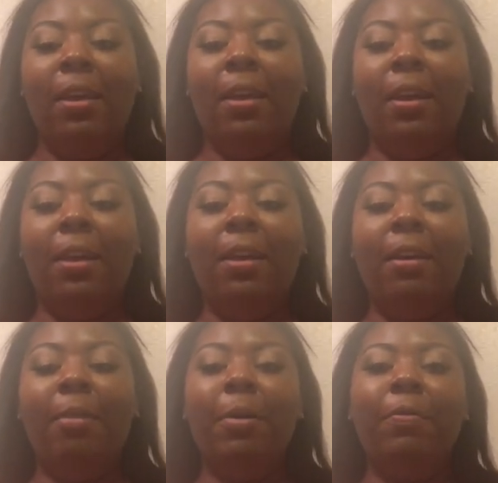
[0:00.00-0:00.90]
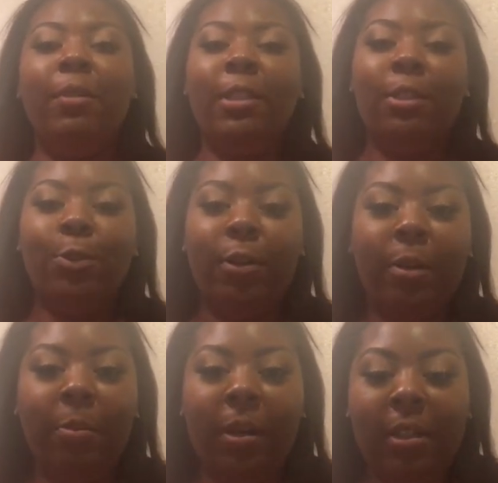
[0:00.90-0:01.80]
If you just
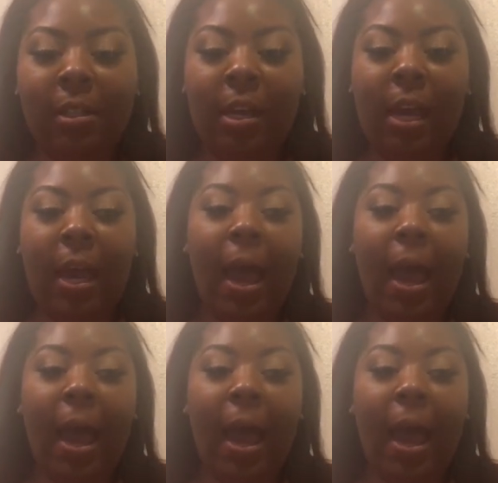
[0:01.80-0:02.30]
joining me today,